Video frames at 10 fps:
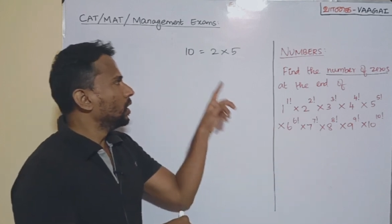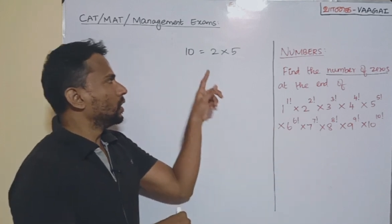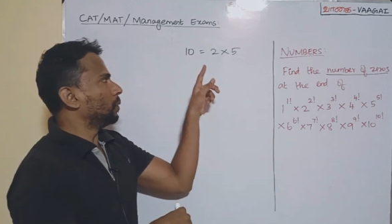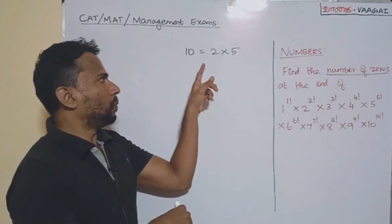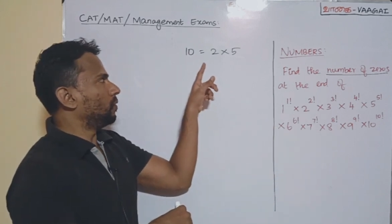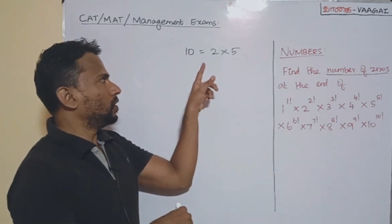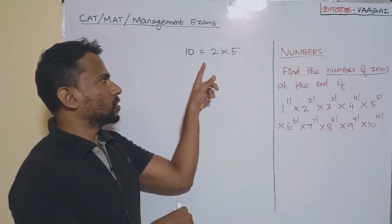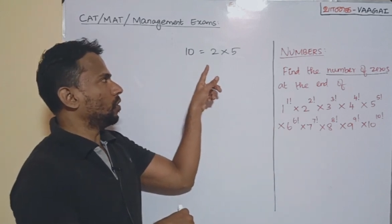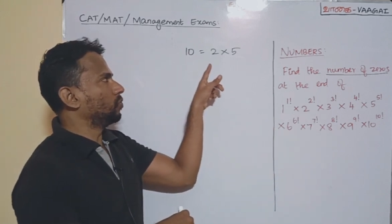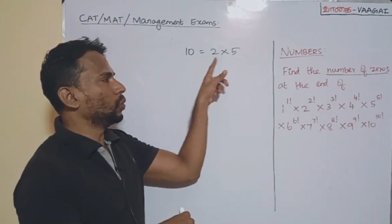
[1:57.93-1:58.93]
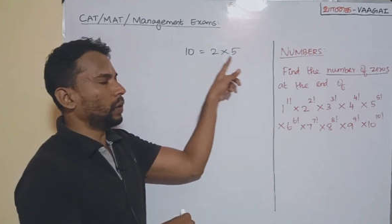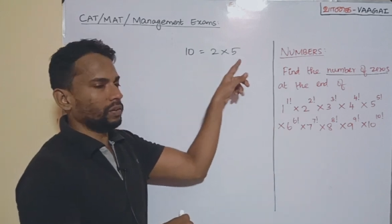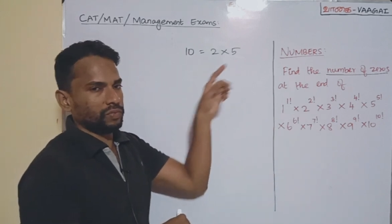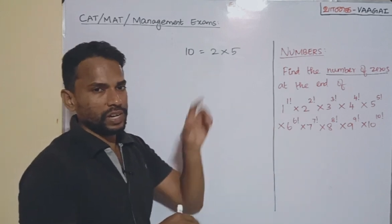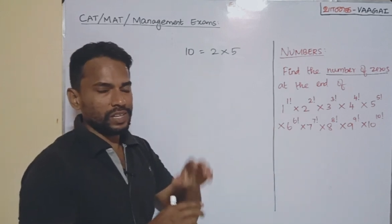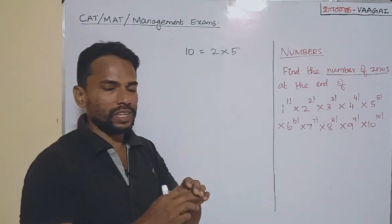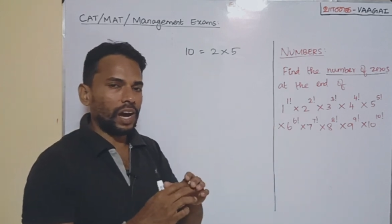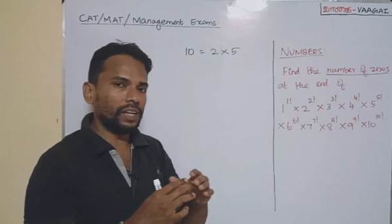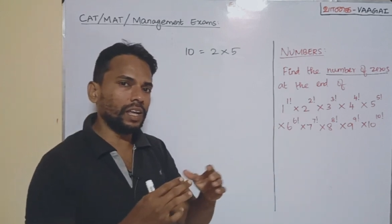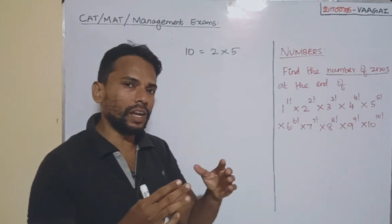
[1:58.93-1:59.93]
the powers of 2 and 5. The
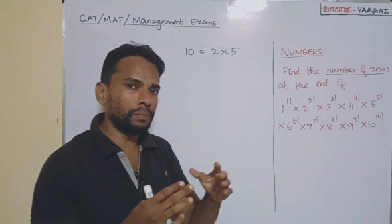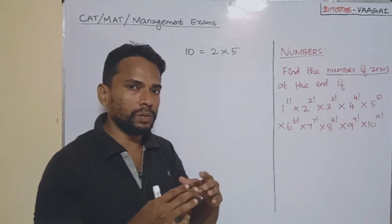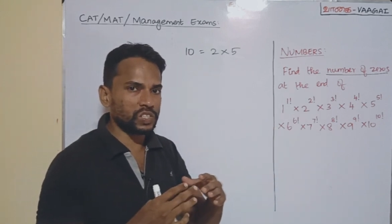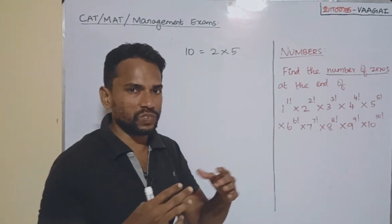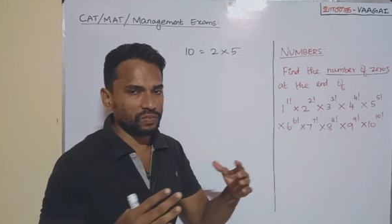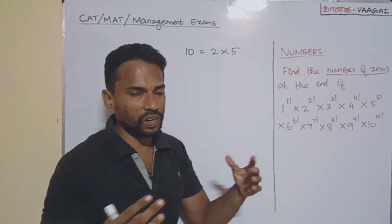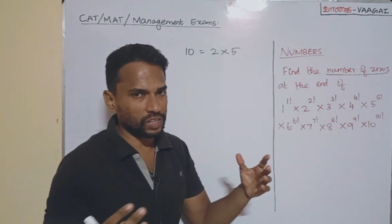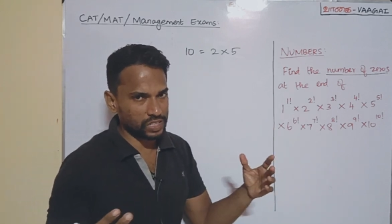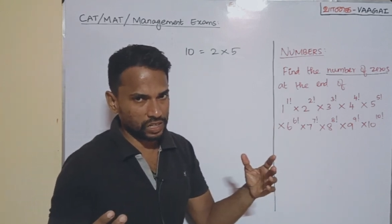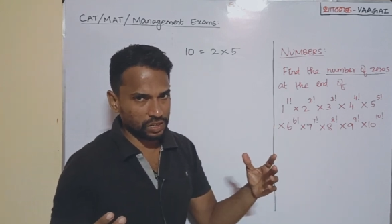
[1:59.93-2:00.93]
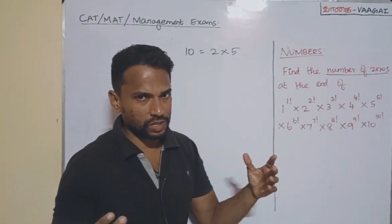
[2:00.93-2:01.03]
other numbers we will reject.